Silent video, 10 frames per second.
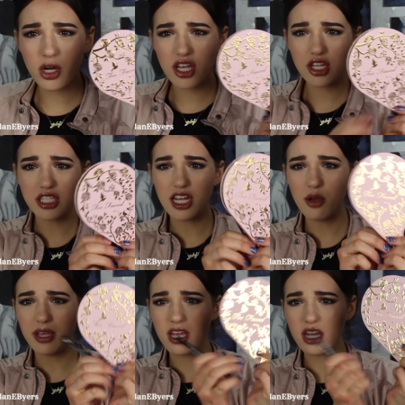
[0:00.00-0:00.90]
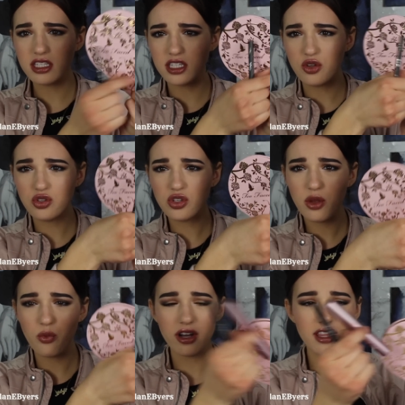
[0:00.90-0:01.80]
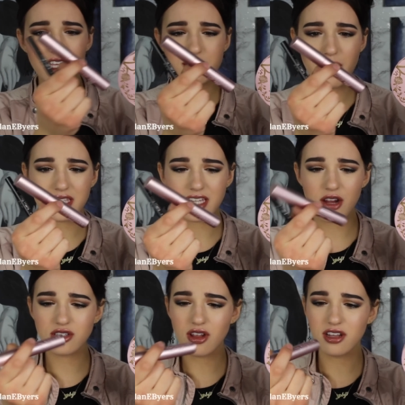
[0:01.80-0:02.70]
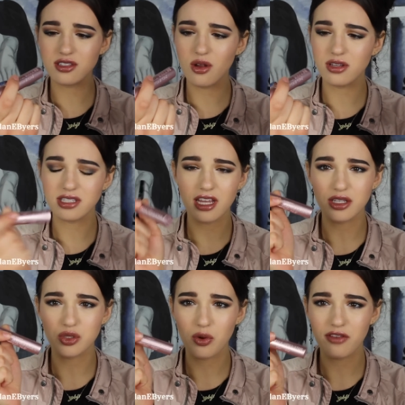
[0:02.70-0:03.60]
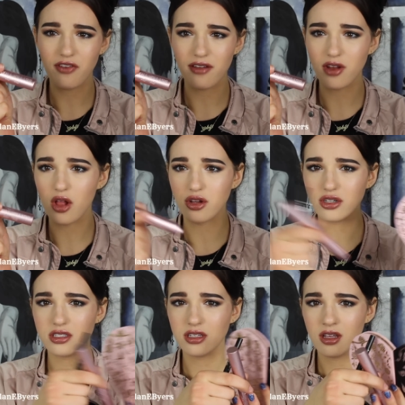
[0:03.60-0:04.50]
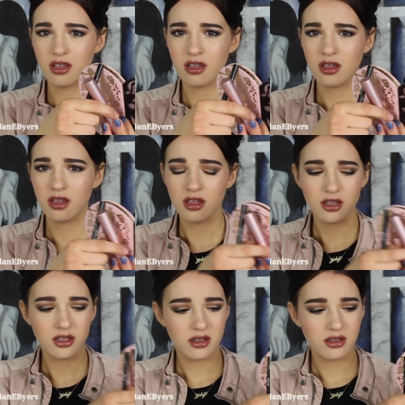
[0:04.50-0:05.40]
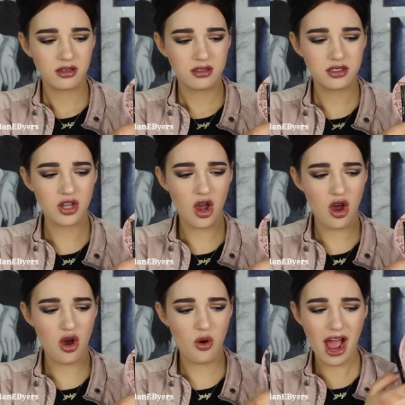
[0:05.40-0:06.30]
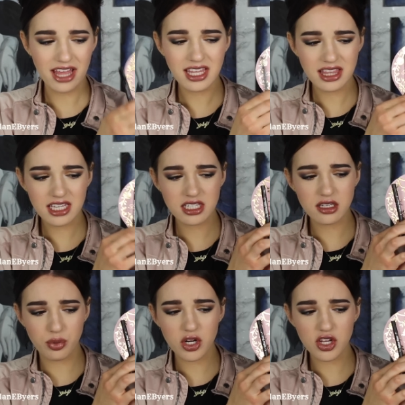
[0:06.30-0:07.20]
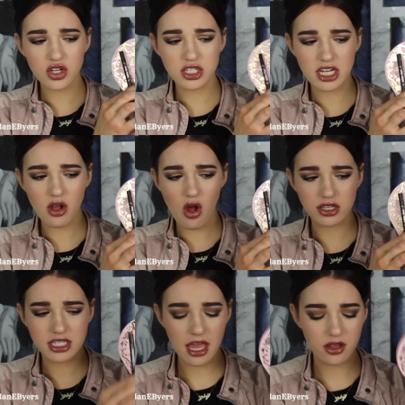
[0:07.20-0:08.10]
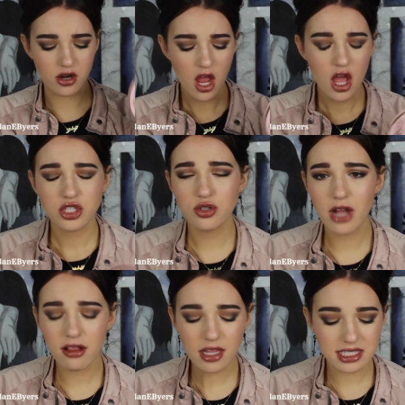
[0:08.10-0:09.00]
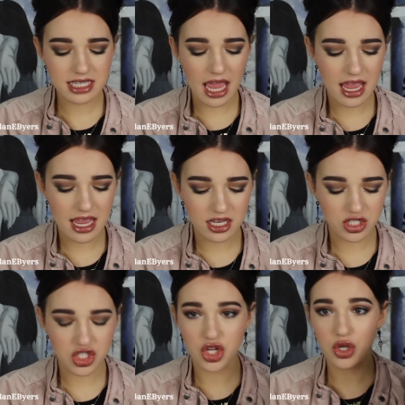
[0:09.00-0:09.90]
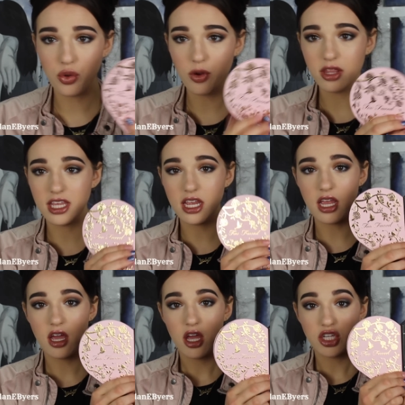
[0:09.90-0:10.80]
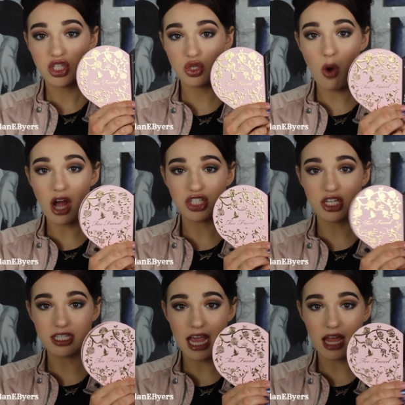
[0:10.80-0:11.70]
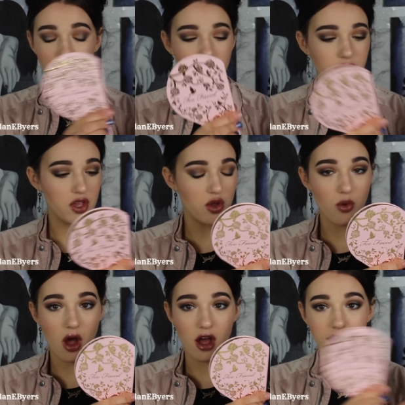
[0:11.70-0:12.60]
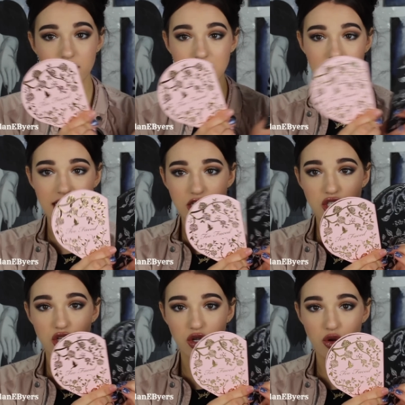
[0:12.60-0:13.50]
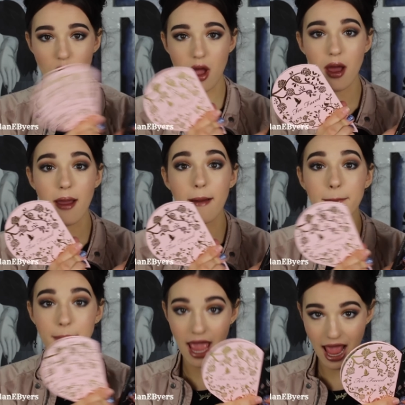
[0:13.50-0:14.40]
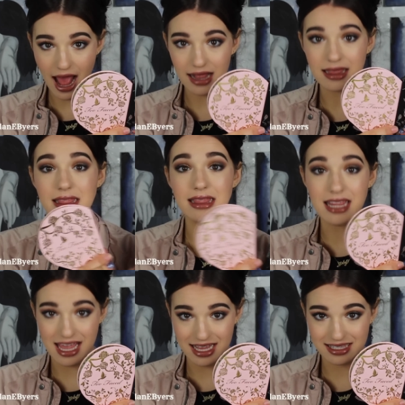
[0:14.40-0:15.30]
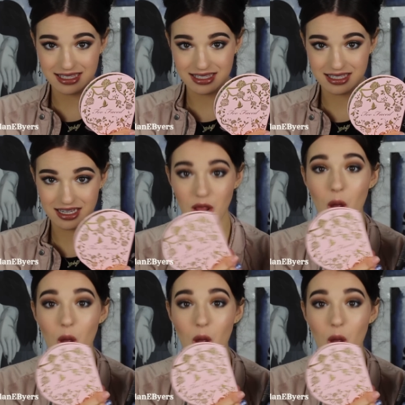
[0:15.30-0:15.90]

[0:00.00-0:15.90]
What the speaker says: good deal, because usually one of these mascaras on its own is like $25. So I think this is a pretty good deal altogether. So now let's get into the swatches and review of these two palettes.